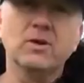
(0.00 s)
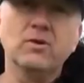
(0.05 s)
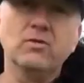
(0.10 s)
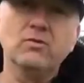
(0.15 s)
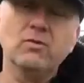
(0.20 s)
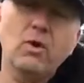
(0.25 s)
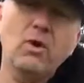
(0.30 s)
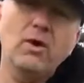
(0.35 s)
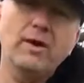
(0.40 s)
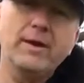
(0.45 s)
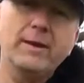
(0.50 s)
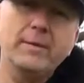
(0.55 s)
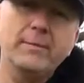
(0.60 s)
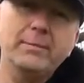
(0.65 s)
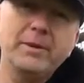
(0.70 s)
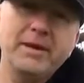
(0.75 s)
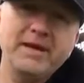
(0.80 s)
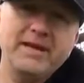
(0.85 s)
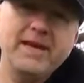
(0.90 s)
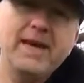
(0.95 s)
Right,
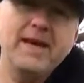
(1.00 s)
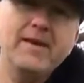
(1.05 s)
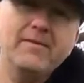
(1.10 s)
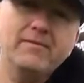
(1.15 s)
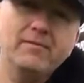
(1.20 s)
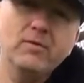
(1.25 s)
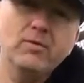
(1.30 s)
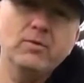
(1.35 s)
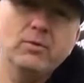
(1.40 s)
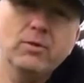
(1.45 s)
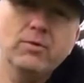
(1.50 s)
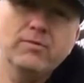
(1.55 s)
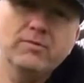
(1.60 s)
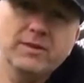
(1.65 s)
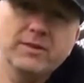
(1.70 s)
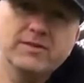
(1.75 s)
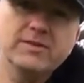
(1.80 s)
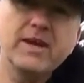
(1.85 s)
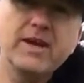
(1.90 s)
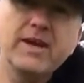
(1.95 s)
be careful of
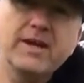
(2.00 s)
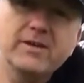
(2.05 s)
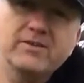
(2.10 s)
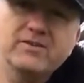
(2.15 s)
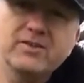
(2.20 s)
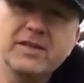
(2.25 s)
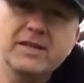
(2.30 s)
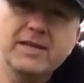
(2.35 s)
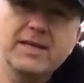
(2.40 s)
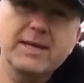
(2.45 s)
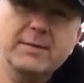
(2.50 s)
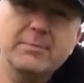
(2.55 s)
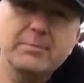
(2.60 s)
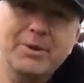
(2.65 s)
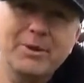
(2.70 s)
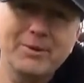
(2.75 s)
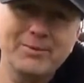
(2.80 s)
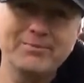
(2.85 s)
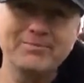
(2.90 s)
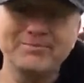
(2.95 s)
the dais nip.
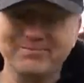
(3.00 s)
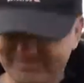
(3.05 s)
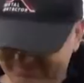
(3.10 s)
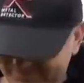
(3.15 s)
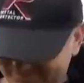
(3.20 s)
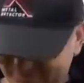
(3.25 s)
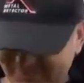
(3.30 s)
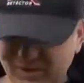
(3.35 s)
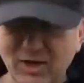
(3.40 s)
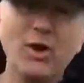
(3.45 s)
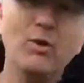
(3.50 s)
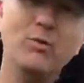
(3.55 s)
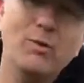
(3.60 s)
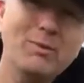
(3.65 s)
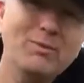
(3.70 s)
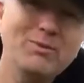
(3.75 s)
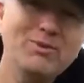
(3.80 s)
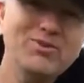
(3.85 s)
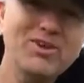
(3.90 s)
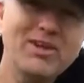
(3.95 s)

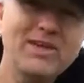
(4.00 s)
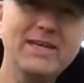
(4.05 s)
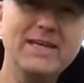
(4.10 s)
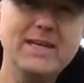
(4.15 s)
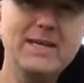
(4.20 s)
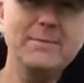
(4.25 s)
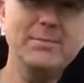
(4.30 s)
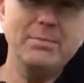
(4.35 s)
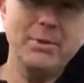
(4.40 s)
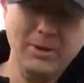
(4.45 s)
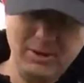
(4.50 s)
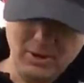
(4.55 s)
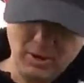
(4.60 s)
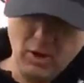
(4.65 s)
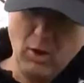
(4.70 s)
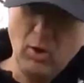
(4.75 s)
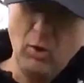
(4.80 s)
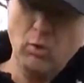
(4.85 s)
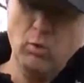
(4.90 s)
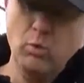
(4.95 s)
When we say nip,
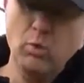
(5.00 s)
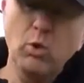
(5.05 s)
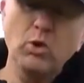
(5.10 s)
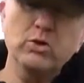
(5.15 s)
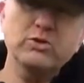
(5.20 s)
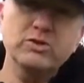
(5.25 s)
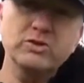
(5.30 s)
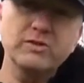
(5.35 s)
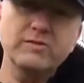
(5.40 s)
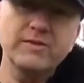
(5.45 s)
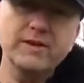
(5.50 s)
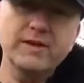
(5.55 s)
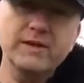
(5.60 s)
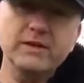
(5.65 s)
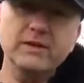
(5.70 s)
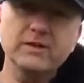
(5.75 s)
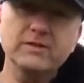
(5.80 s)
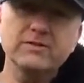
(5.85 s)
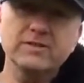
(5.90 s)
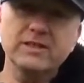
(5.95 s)
watch your
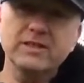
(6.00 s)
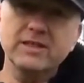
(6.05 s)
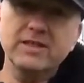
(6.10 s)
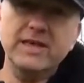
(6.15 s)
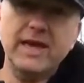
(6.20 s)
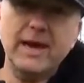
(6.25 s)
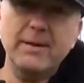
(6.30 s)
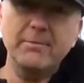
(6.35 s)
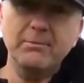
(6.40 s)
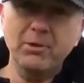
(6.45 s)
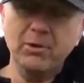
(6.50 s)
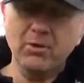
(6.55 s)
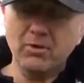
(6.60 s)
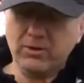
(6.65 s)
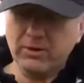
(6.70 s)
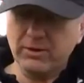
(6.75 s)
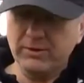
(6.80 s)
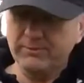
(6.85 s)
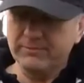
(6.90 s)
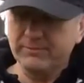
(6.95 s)
fingers in the cam
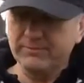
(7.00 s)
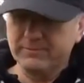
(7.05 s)
lock.